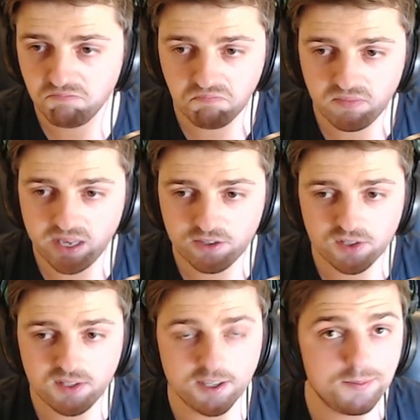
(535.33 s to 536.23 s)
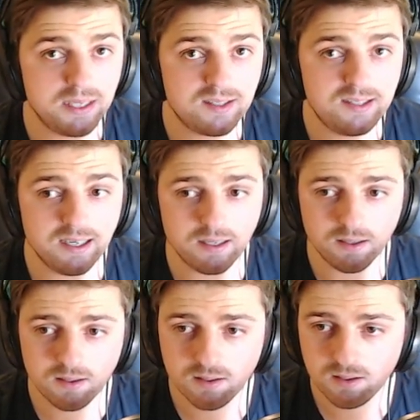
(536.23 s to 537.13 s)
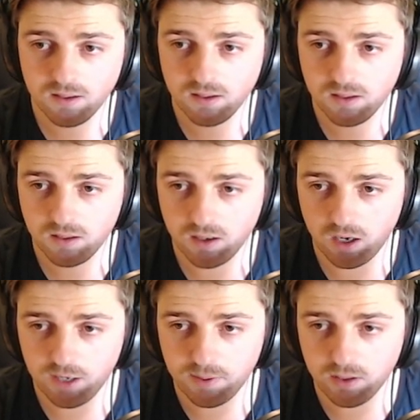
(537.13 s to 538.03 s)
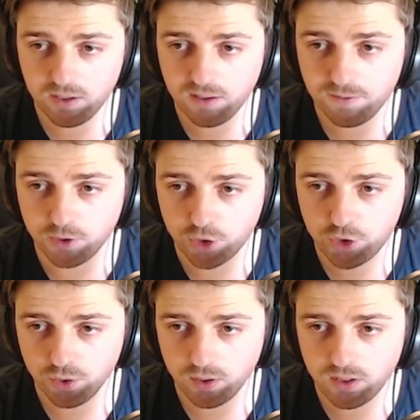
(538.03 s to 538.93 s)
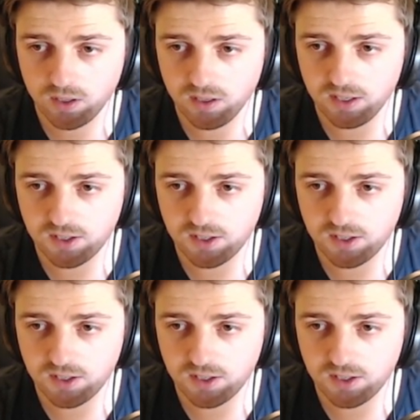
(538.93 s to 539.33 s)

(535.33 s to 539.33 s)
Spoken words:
that just tells me it's done. I'd be looking for a short. It's